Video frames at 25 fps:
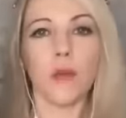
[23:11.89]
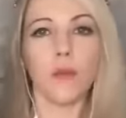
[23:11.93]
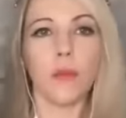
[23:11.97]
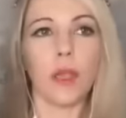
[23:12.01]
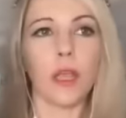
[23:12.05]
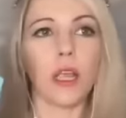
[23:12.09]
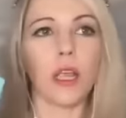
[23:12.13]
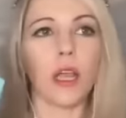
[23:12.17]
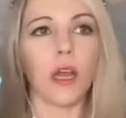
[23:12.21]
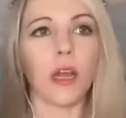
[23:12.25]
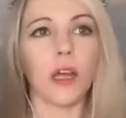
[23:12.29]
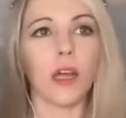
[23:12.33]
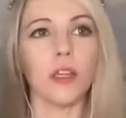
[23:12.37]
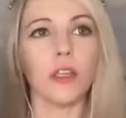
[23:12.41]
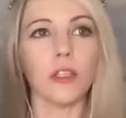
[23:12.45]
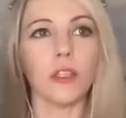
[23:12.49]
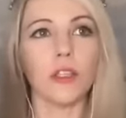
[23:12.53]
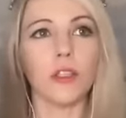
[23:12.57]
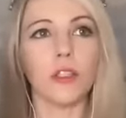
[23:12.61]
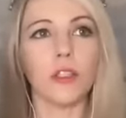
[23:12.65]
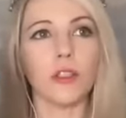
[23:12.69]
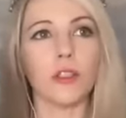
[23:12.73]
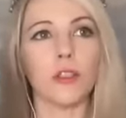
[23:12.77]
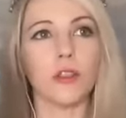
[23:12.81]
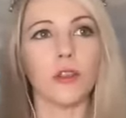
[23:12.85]

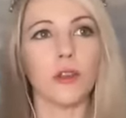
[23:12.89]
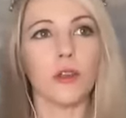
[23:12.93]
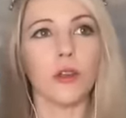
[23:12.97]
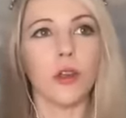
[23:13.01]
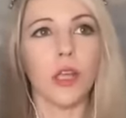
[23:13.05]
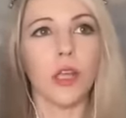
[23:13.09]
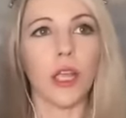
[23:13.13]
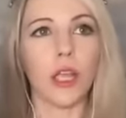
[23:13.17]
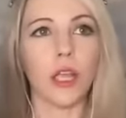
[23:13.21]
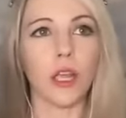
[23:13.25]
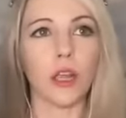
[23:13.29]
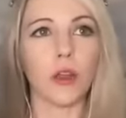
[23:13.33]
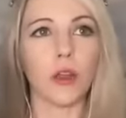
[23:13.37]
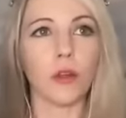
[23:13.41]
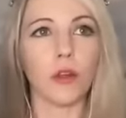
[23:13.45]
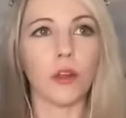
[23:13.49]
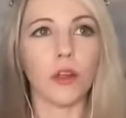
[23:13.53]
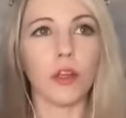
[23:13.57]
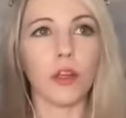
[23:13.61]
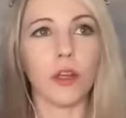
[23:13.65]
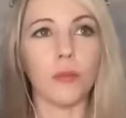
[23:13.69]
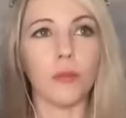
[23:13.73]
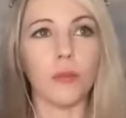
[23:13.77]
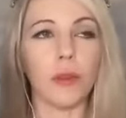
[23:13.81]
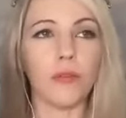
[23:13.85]
because it
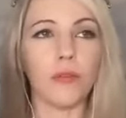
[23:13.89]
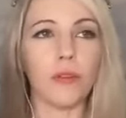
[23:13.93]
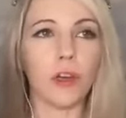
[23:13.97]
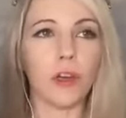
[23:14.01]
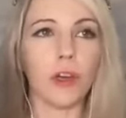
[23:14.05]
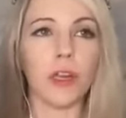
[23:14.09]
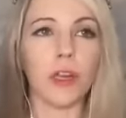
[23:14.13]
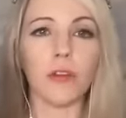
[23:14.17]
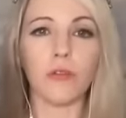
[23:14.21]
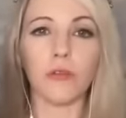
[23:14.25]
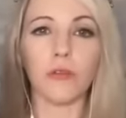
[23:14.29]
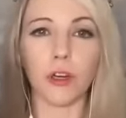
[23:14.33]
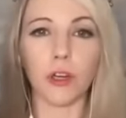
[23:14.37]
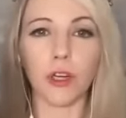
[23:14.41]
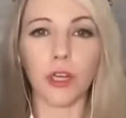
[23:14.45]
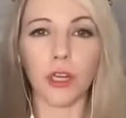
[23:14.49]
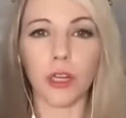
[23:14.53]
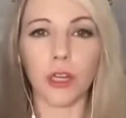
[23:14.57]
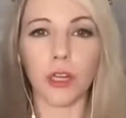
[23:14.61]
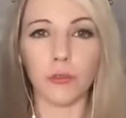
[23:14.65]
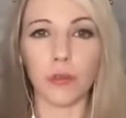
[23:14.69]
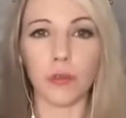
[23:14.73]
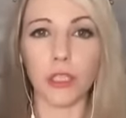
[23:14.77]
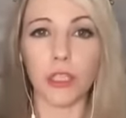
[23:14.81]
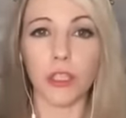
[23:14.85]
could be very
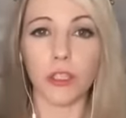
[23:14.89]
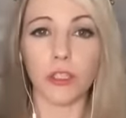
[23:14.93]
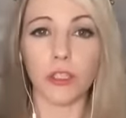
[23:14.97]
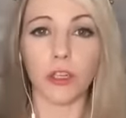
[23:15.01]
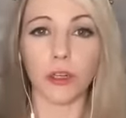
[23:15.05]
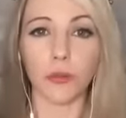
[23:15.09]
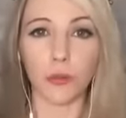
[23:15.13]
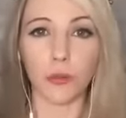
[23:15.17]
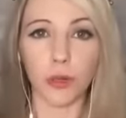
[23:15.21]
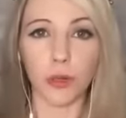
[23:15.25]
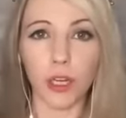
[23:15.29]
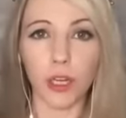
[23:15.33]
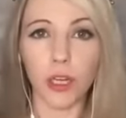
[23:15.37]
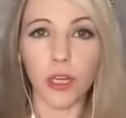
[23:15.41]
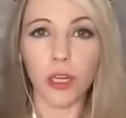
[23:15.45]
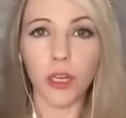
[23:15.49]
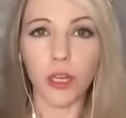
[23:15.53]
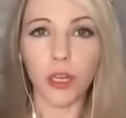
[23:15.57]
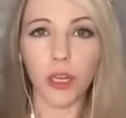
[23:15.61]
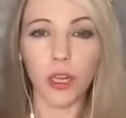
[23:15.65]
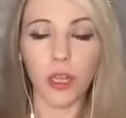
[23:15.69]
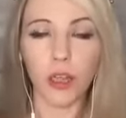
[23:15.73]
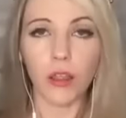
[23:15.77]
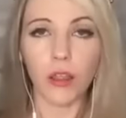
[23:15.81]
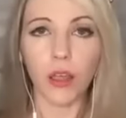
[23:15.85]
inverted and misinterpreted
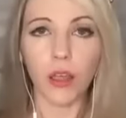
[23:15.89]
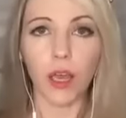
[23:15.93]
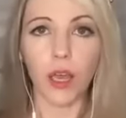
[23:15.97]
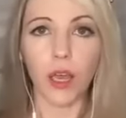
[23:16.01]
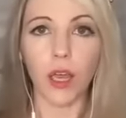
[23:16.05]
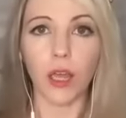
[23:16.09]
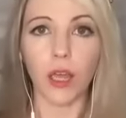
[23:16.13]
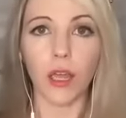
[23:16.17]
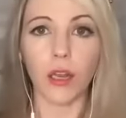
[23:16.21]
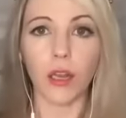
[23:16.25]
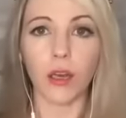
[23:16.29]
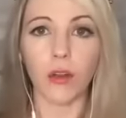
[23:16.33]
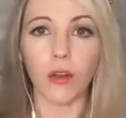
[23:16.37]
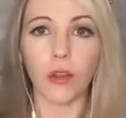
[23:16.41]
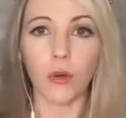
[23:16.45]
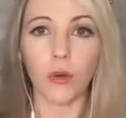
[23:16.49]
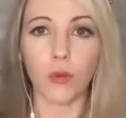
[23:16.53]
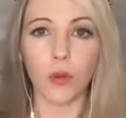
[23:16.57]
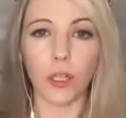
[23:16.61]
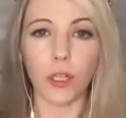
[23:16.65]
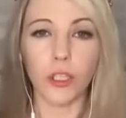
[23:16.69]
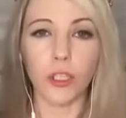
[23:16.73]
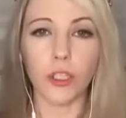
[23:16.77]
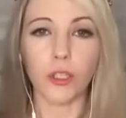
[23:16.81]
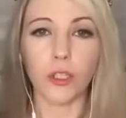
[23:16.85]
that the
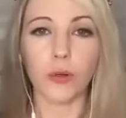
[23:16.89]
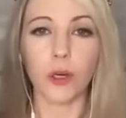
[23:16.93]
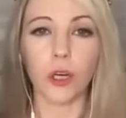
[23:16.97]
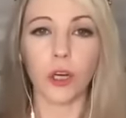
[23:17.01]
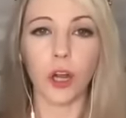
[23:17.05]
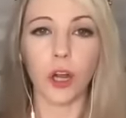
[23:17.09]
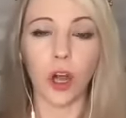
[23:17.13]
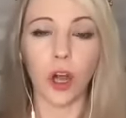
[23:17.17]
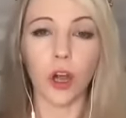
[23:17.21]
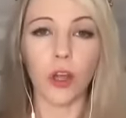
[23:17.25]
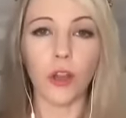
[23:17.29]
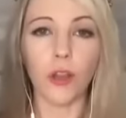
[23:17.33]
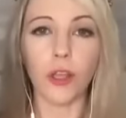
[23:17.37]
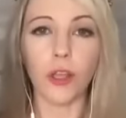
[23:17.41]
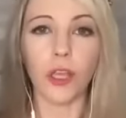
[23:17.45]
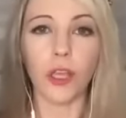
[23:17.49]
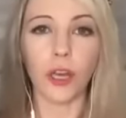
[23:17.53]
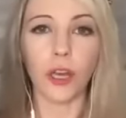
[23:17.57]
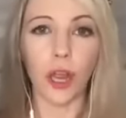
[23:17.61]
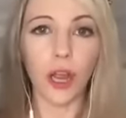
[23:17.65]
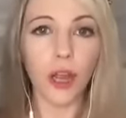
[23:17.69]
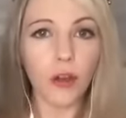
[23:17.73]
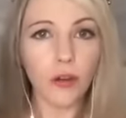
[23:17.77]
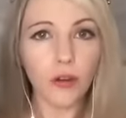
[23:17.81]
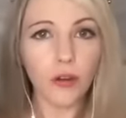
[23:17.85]
ones who are calling
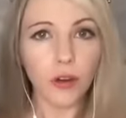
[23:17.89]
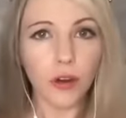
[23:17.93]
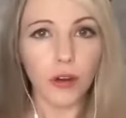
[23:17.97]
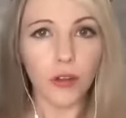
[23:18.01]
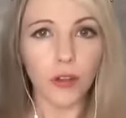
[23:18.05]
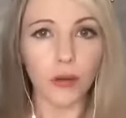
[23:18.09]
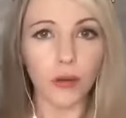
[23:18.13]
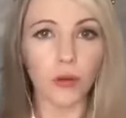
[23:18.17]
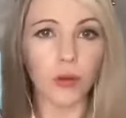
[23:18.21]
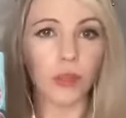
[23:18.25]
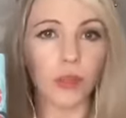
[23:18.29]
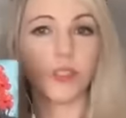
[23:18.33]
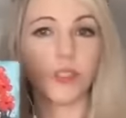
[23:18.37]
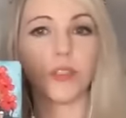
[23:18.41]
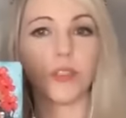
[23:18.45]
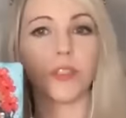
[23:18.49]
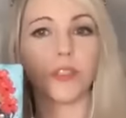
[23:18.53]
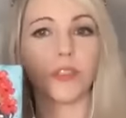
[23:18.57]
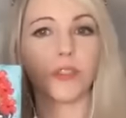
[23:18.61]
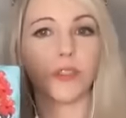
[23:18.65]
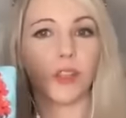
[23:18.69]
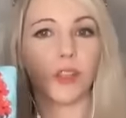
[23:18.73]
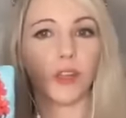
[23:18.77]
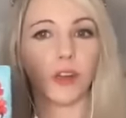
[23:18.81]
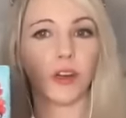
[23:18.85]
it out are the
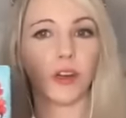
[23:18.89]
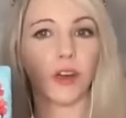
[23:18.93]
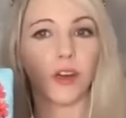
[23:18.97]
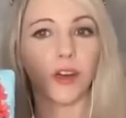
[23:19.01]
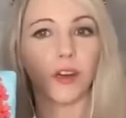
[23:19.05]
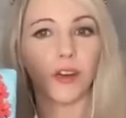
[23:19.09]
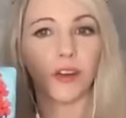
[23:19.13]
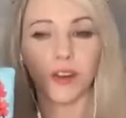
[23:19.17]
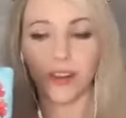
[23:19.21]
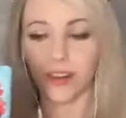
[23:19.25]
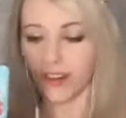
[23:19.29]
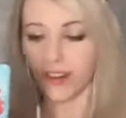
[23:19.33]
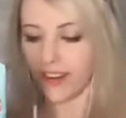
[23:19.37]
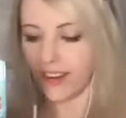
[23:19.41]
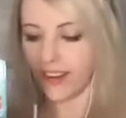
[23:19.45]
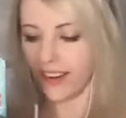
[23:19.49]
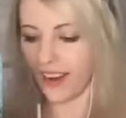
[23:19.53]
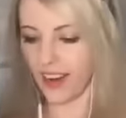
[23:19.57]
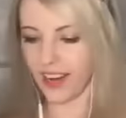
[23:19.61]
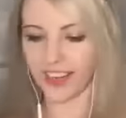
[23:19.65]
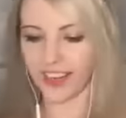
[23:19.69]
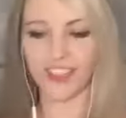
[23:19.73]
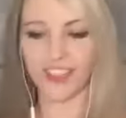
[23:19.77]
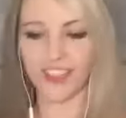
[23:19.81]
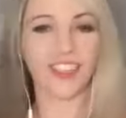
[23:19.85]
ones that are
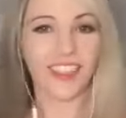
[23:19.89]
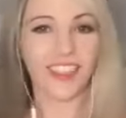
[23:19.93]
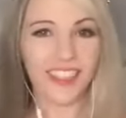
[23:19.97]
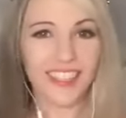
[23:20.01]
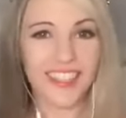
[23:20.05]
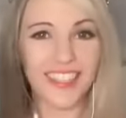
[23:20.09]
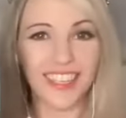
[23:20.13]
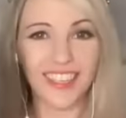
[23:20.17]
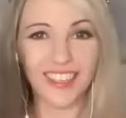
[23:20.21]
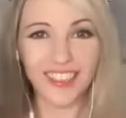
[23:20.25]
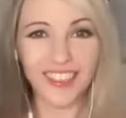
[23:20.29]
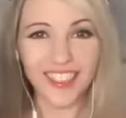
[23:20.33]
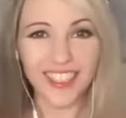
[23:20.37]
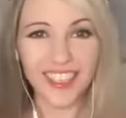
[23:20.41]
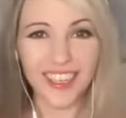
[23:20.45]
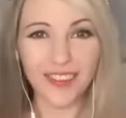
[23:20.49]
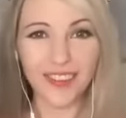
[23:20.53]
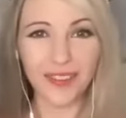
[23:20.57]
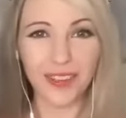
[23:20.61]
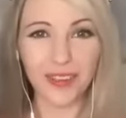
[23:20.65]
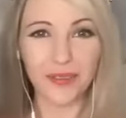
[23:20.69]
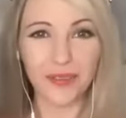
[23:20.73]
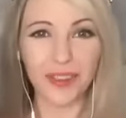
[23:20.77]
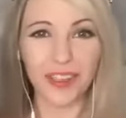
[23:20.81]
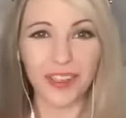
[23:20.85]
actually this energy
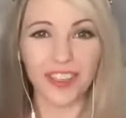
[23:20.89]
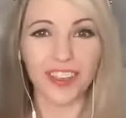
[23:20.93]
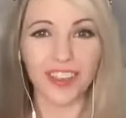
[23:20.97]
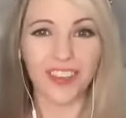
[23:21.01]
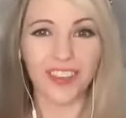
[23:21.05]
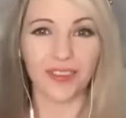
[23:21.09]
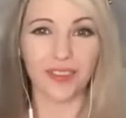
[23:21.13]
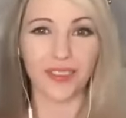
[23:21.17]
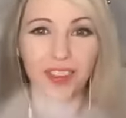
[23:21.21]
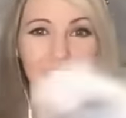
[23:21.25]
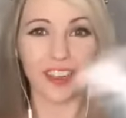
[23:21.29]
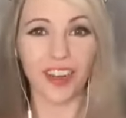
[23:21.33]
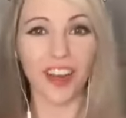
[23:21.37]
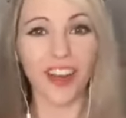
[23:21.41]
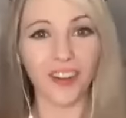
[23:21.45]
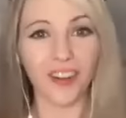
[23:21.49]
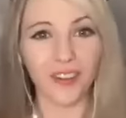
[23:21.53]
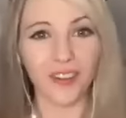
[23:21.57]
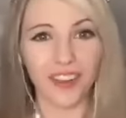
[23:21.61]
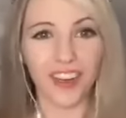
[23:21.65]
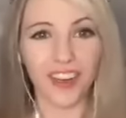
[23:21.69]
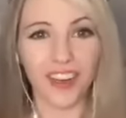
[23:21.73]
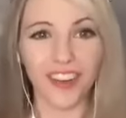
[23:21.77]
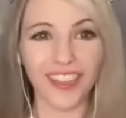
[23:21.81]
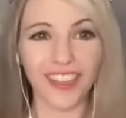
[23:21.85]
when we're not,
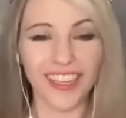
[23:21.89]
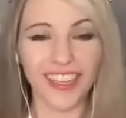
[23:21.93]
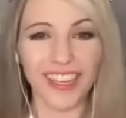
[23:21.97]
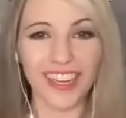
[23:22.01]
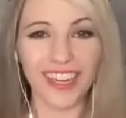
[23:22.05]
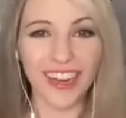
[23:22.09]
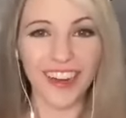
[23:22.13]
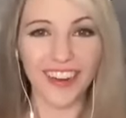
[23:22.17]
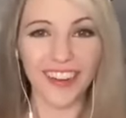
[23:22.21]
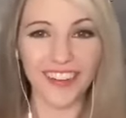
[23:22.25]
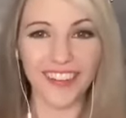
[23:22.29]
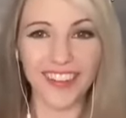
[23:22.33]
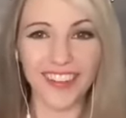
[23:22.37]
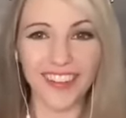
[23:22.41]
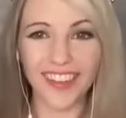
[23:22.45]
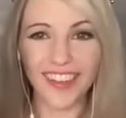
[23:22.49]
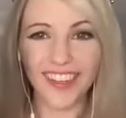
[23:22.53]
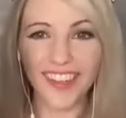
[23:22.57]
we're calling it out.